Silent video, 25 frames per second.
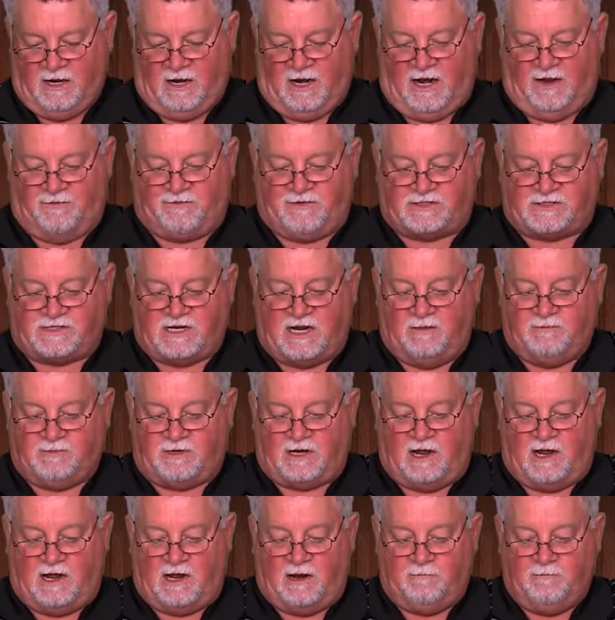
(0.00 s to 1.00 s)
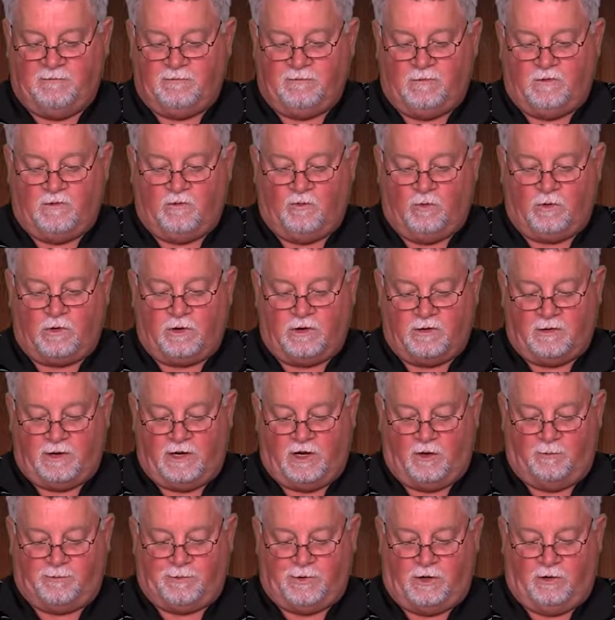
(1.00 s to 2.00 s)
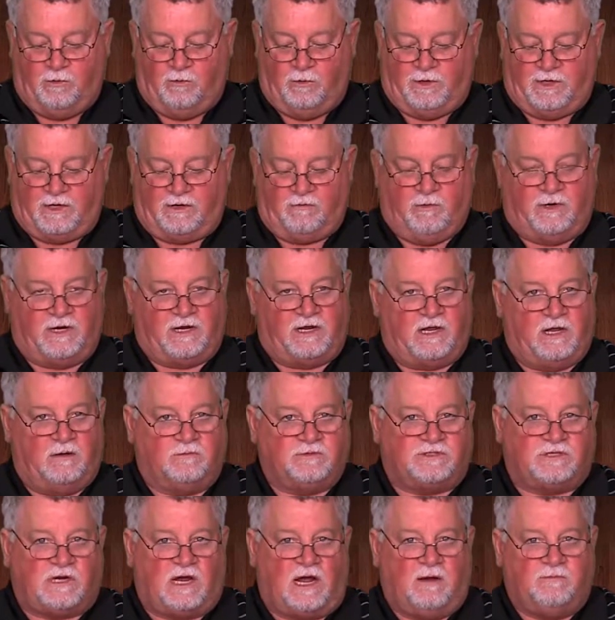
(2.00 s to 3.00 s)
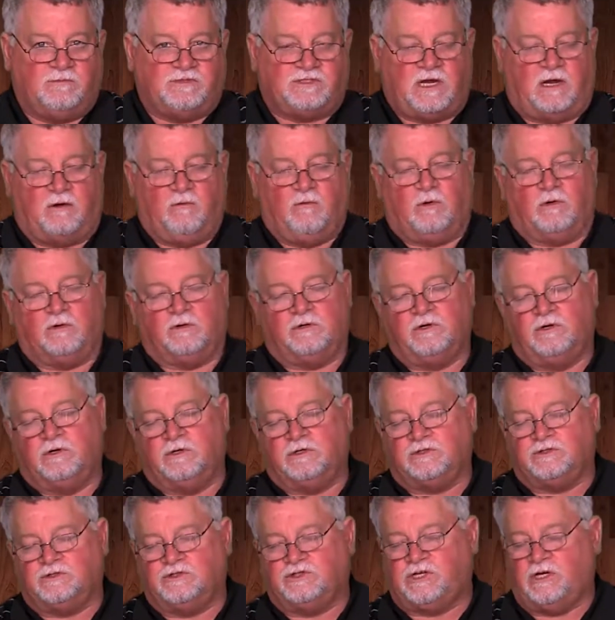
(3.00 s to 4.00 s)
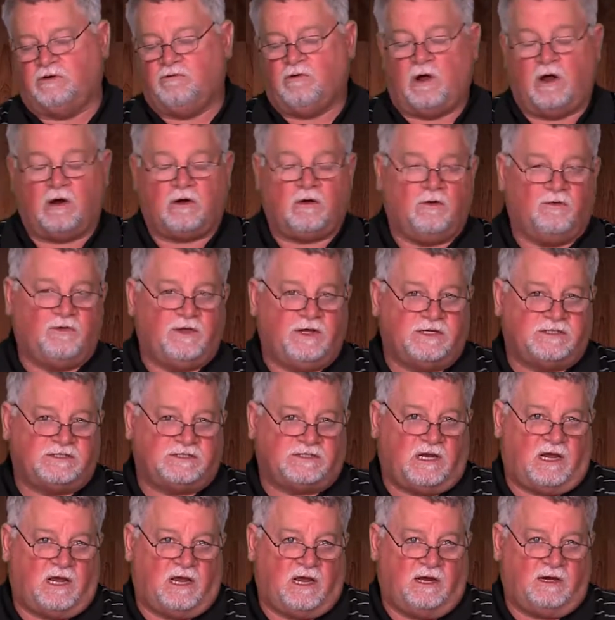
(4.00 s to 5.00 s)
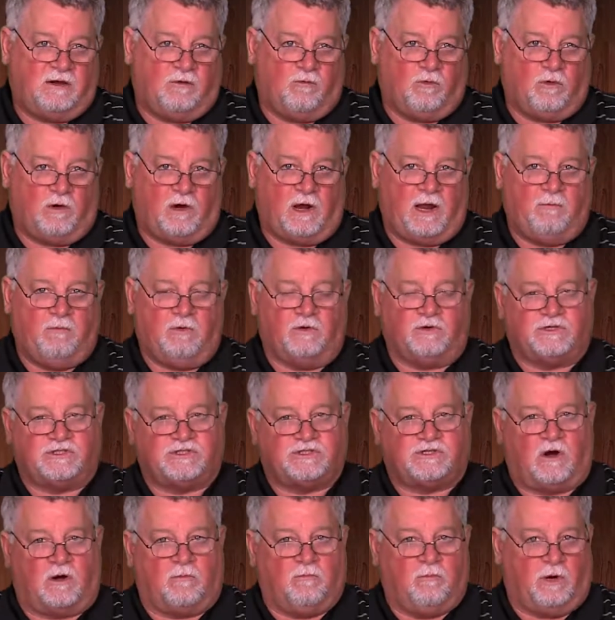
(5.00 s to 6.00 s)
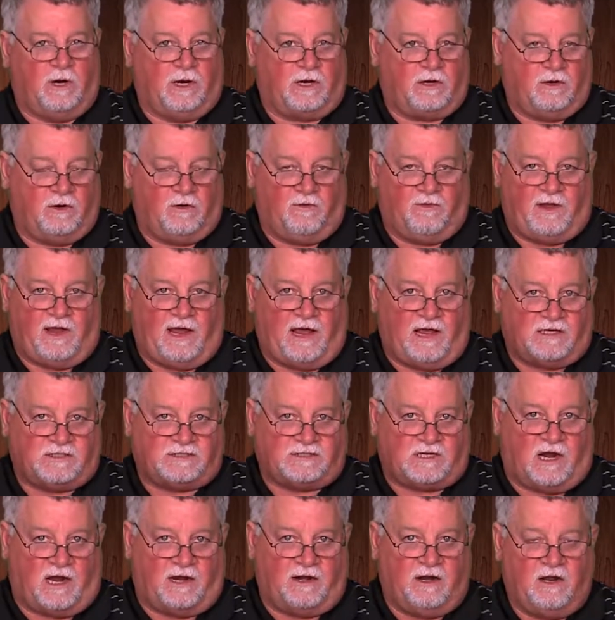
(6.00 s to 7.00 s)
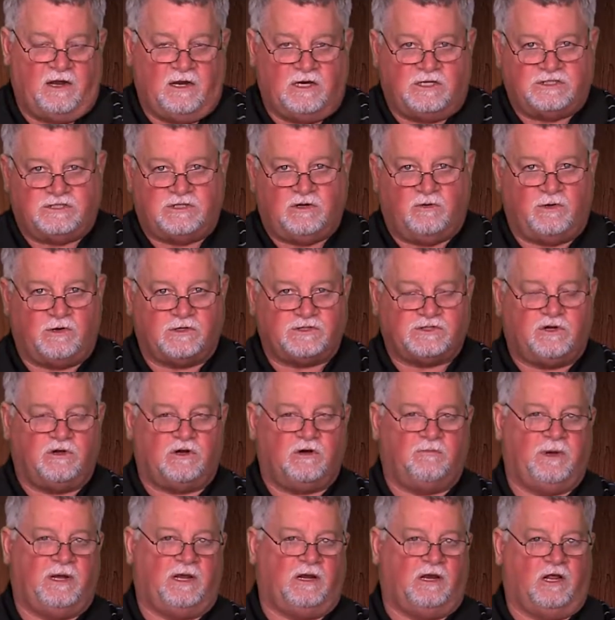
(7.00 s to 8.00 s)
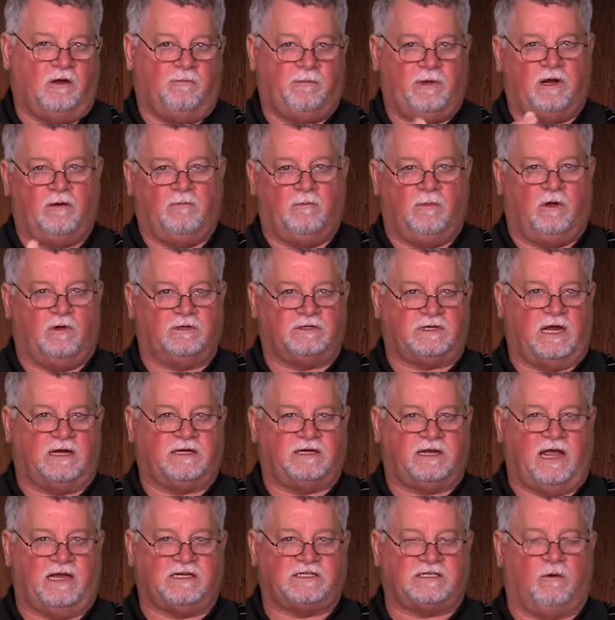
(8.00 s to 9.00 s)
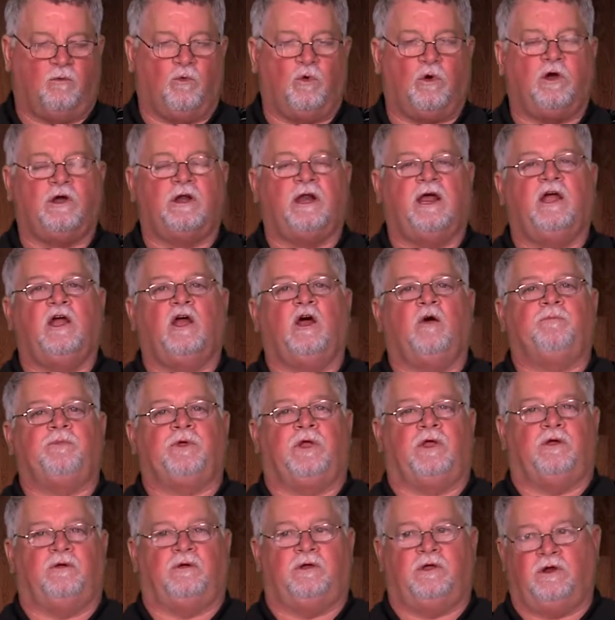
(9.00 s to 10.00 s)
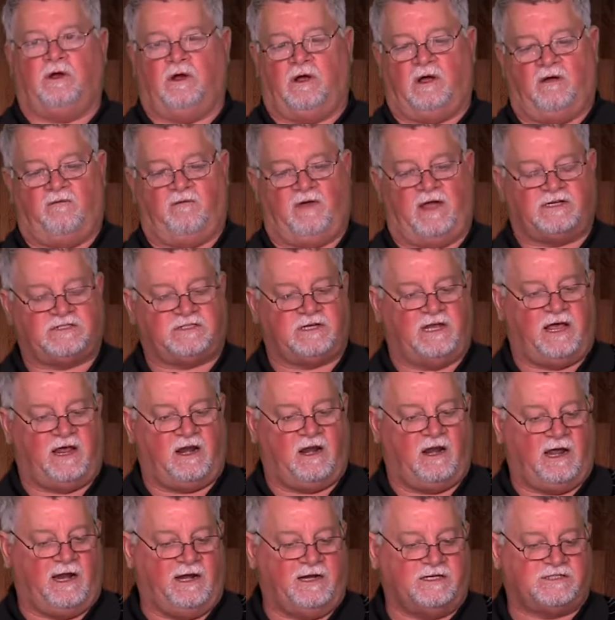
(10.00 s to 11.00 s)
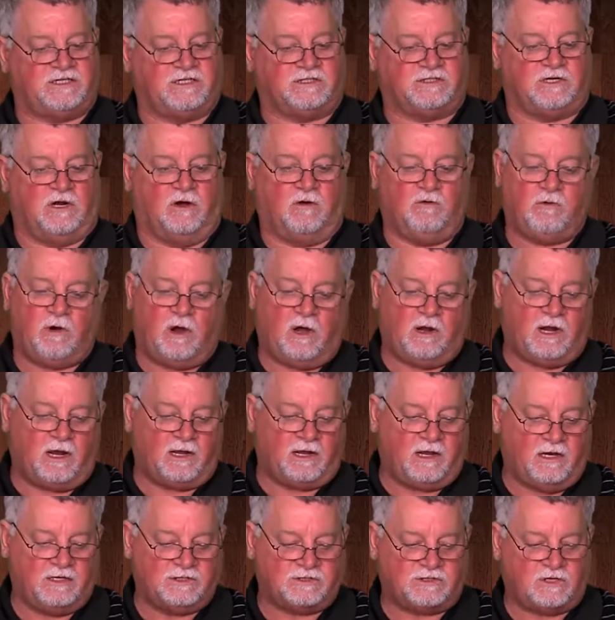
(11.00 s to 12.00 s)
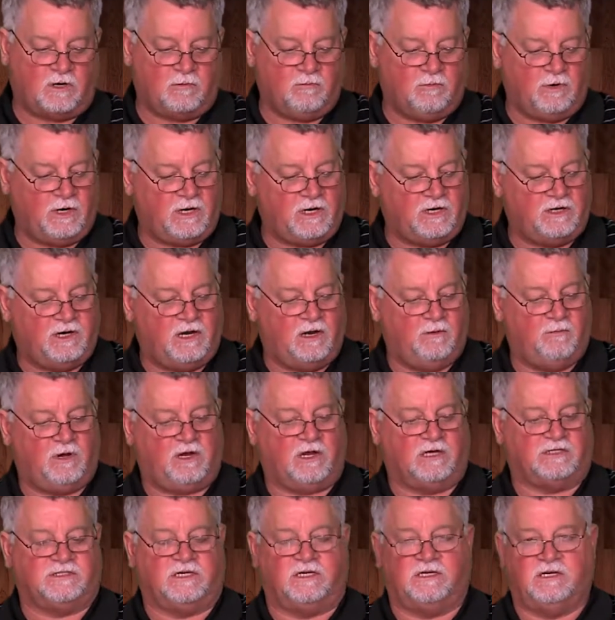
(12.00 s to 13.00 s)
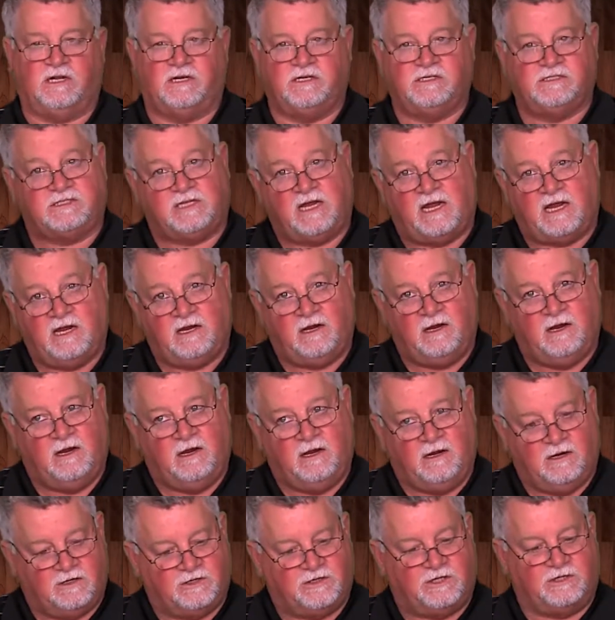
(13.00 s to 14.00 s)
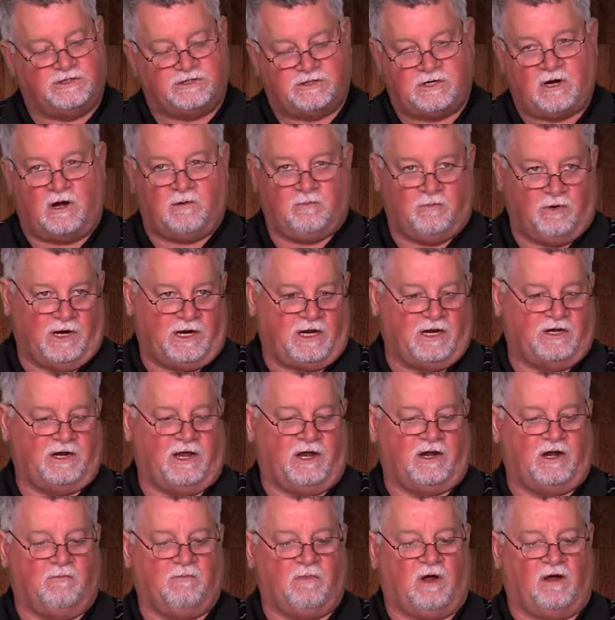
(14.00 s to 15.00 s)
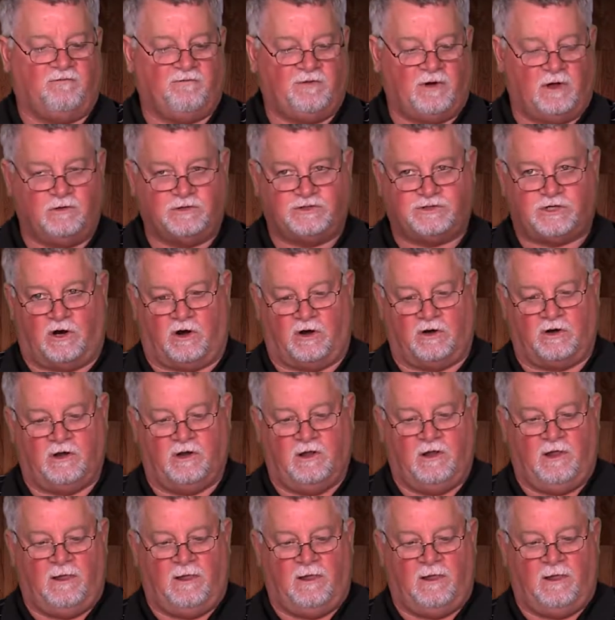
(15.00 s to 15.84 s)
At the same time, we're going to help you when it comes time, say we're doing sheetrock on the inside and we're able to start bricking on the outside. So there's going to be a little bit of multitasking. We're going to help you. I've actually had a lady says, no, Ron, I can't start bricking yet because it doesn't say to start bricking yet in my flow chart.